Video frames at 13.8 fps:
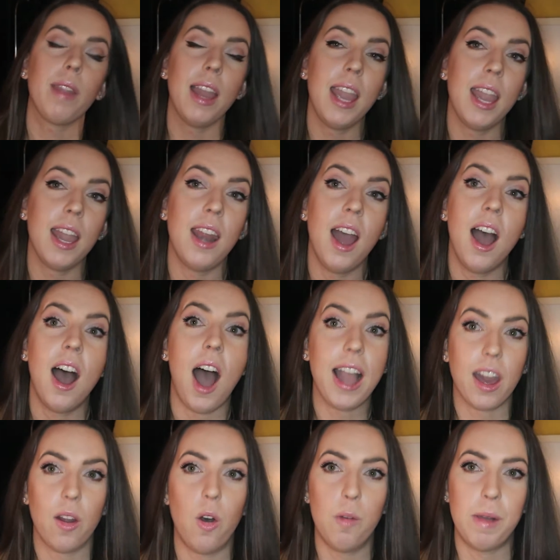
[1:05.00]
And I
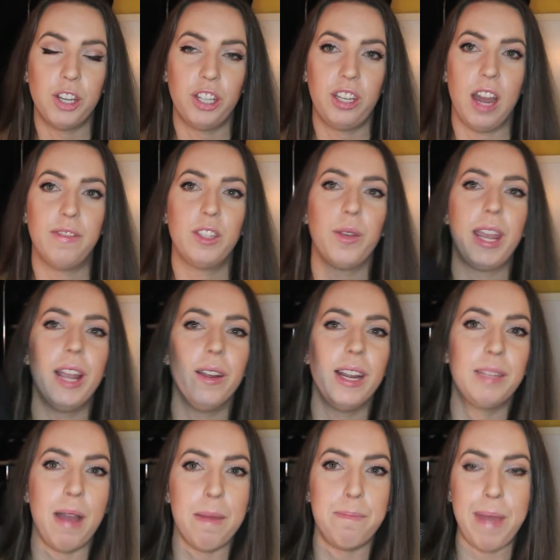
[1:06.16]
got a whole bunch of stuff. So here
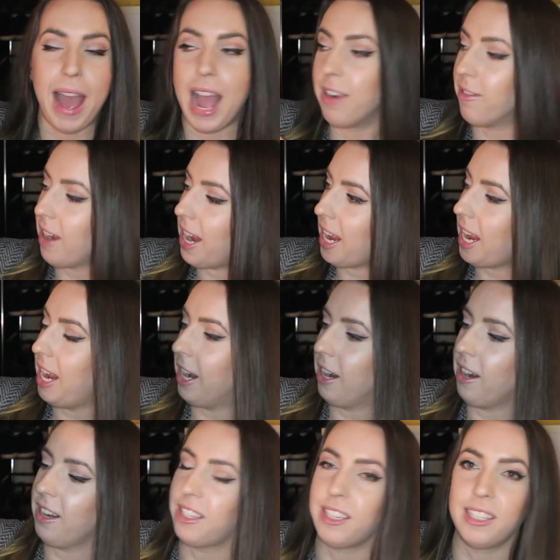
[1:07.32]
is my bag right
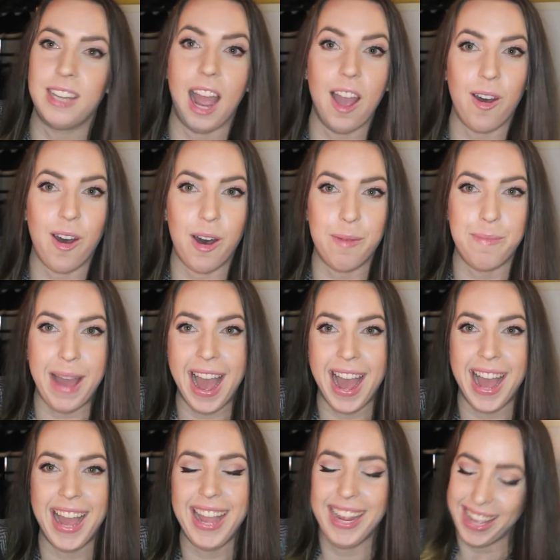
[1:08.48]
here. It's a StyleHaul
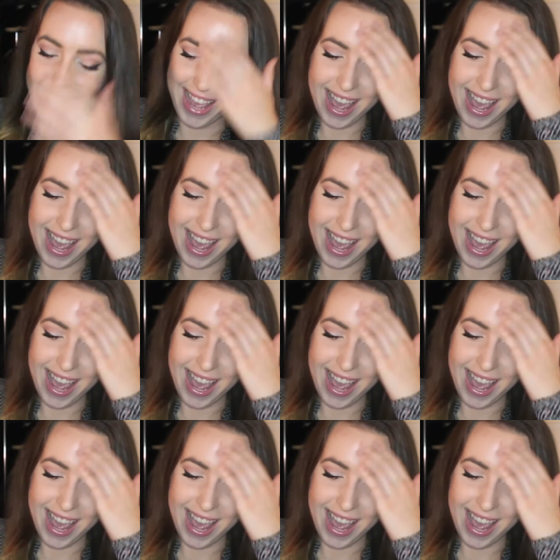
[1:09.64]
bag.